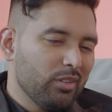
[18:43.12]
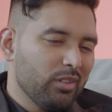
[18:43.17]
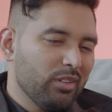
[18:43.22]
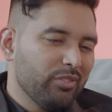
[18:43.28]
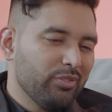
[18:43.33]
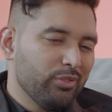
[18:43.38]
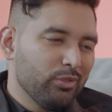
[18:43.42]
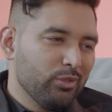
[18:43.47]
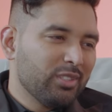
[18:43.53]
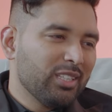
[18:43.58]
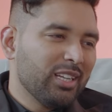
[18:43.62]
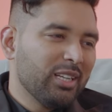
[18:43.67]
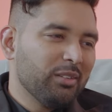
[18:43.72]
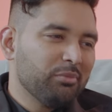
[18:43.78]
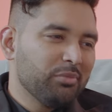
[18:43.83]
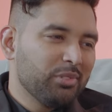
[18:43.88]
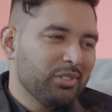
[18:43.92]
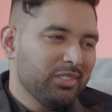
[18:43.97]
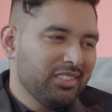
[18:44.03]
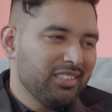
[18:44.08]
a few
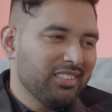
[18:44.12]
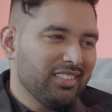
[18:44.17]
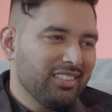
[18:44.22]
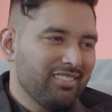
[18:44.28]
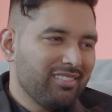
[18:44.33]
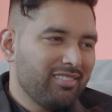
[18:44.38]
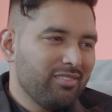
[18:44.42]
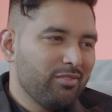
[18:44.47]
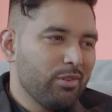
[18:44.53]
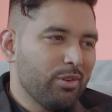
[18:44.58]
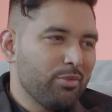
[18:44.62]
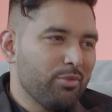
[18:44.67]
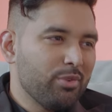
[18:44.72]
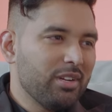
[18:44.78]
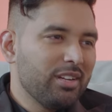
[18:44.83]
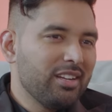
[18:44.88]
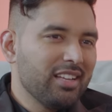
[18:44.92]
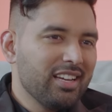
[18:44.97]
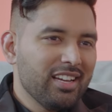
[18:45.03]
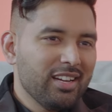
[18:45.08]
times we
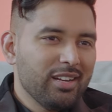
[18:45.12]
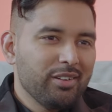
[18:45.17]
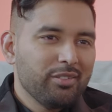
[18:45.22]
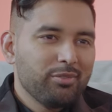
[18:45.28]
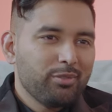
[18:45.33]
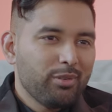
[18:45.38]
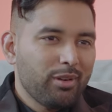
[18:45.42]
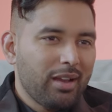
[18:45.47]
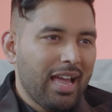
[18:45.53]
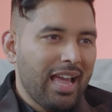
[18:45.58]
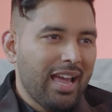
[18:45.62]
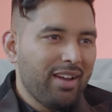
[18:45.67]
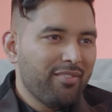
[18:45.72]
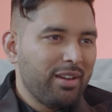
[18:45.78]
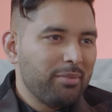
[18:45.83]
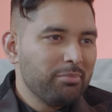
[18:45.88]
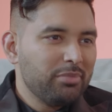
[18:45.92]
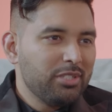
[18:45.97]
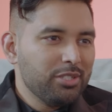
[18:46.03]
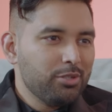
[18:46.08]
would have
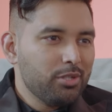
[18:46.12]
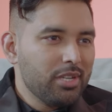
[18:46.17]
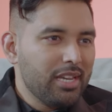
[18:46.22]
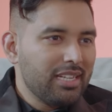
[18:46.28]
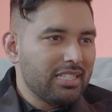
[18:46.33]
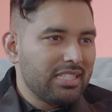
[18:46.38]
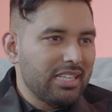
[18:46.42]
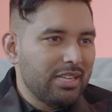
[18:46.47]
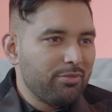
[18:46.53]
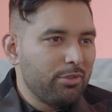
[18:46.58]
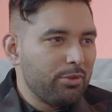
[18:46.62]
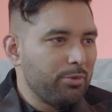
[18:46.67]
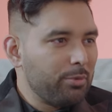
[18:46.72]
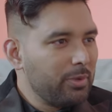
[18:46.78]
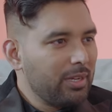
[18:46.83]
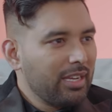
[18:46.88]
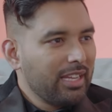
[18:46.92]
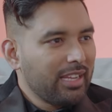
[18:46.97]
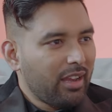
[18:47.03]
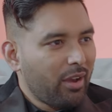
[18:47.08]
empty chairs and we would
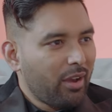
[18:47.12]
be like,